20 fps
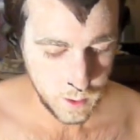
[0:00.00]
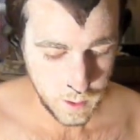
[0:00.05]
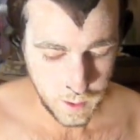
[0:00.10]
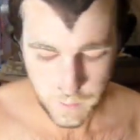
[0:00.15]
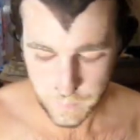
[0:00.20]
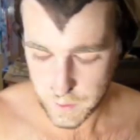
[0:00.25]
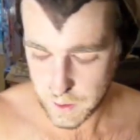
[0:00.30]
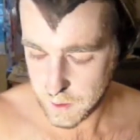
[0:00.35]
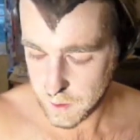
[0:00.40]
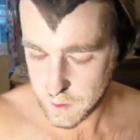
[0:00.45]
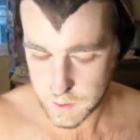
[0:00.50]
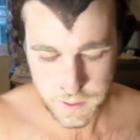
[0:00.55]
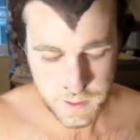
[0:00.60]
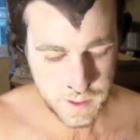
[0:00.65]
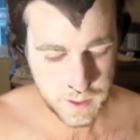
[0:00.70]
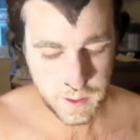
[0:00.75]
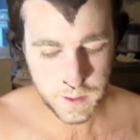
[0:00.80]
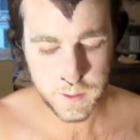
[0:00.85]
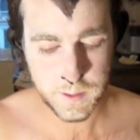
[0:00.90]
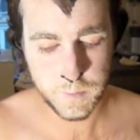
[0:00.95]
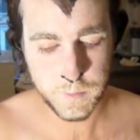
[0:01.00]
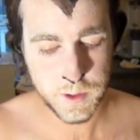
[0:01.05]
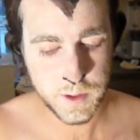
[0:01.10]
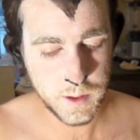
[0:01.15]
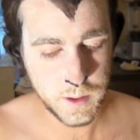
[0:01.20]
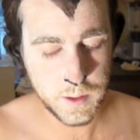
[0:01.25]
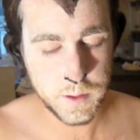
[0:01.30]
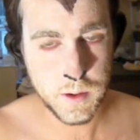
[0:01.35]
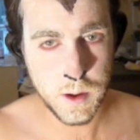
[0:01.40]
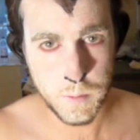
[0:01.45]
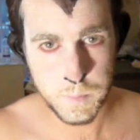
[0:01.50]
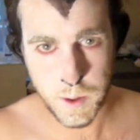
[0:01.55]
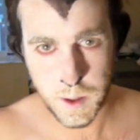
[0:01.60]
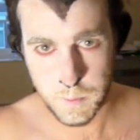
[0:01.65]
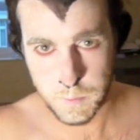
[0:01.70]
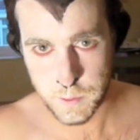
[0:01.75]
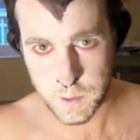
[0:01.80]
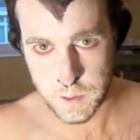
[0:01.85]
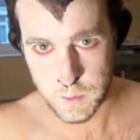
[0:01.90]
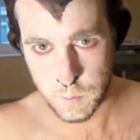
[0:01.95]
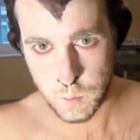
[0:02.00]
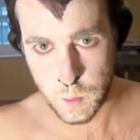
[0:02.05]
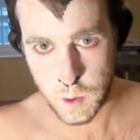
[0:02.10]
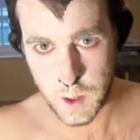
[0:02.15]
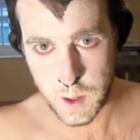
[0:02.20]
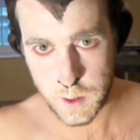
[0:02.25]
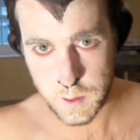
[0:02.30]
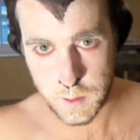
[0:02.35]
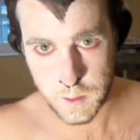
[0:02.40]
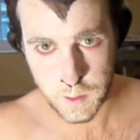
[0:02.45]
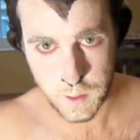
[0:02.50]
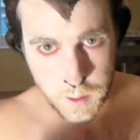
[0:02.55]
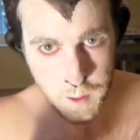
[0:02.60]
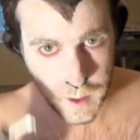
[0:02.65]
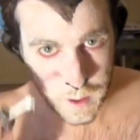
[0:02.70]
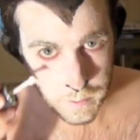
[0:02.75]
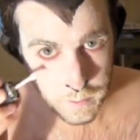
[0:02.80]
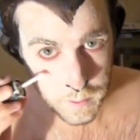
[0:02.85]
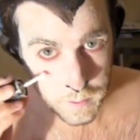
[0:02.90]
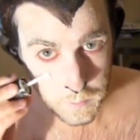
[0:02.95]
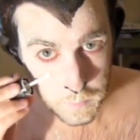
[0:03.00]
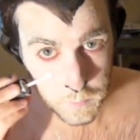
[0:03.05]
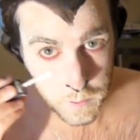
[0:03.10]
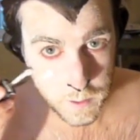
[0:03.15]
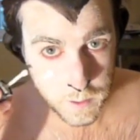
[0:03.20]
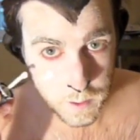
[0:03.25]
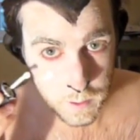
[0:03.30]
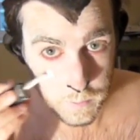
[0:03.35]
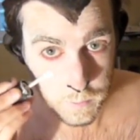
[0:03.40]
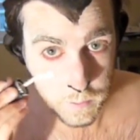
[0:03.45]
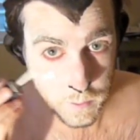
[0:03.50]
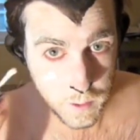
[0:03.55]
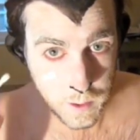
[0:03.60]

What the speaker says: And the last thing is I'm just going to top up some white in areas which have